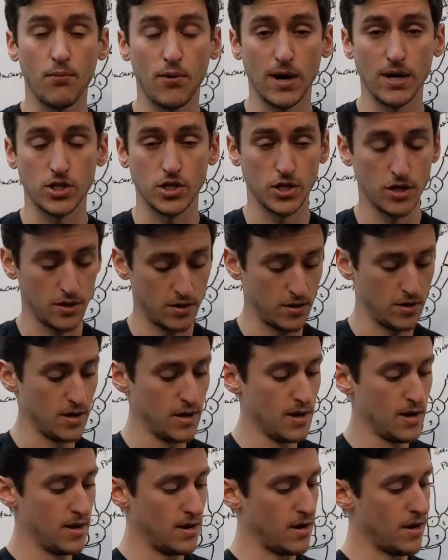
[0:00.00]
pressure,
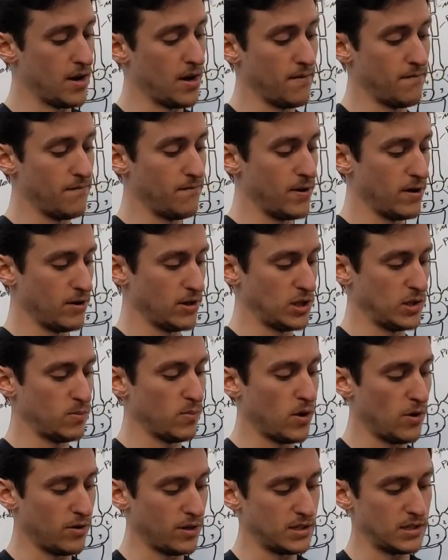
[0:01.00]
very
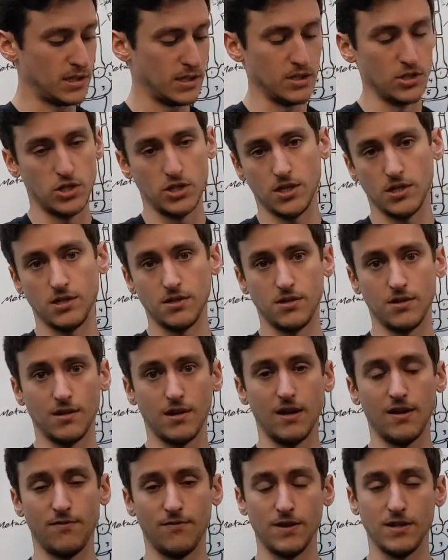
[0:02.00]
small incision
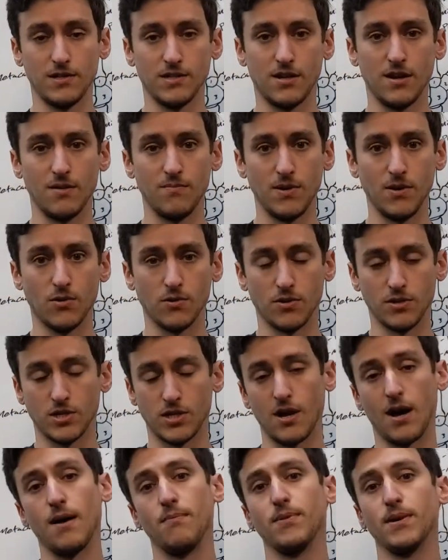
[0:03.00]
if it's going to be
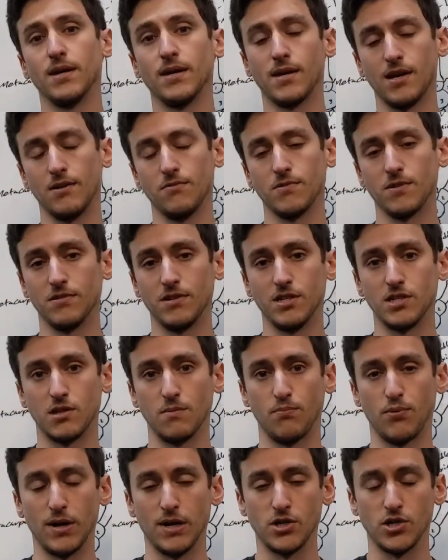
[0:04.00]
orthoscopic, and release the
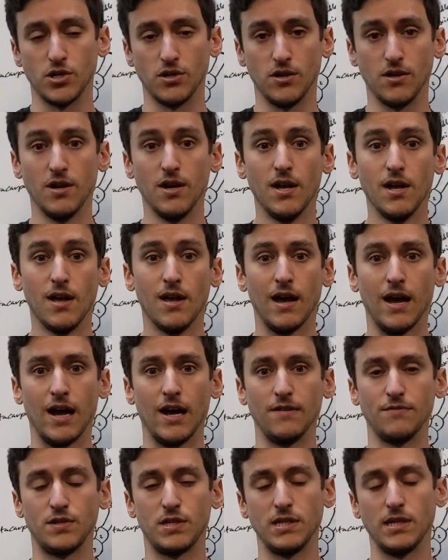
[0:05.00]
pressure.
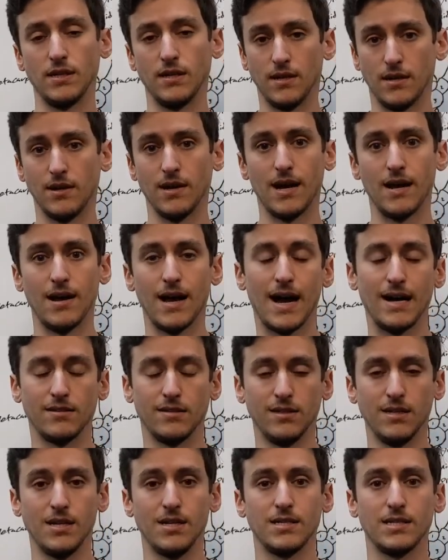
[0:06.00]
I've seen
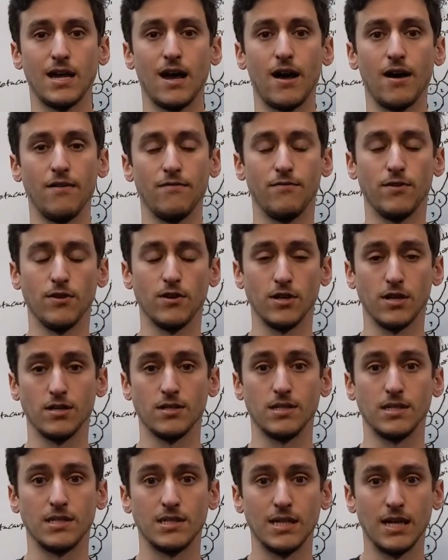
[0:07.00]
athletes have very good
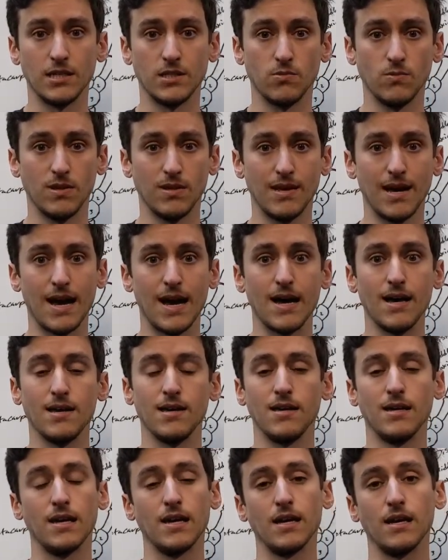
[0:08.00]
success with that
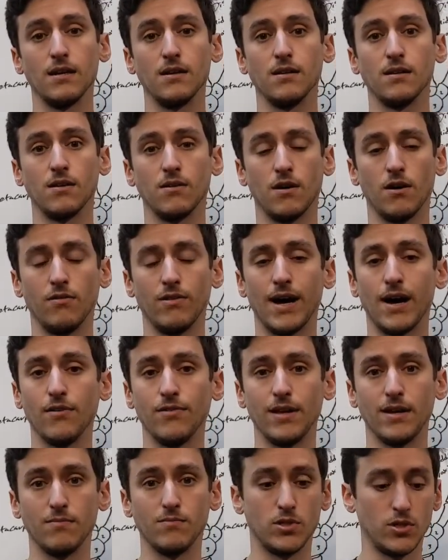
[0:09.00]
and allow
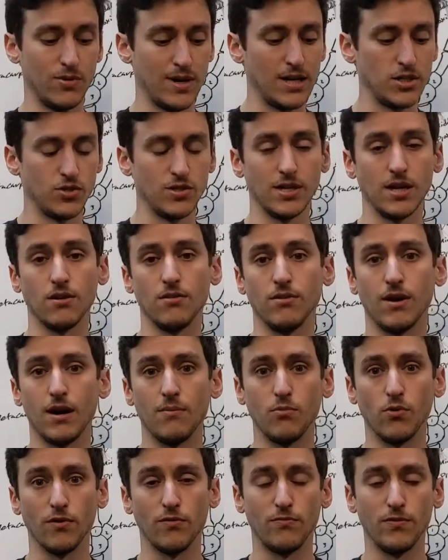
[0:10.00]
them to actually get a lot
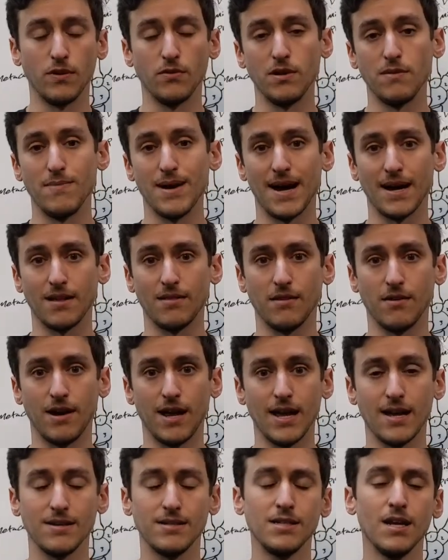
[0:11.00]
more feeling back in their
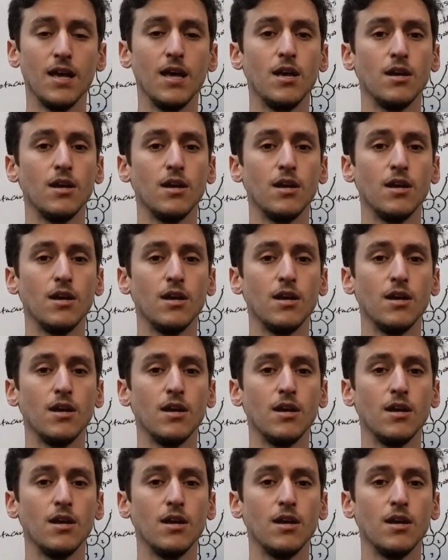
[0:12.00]
hands.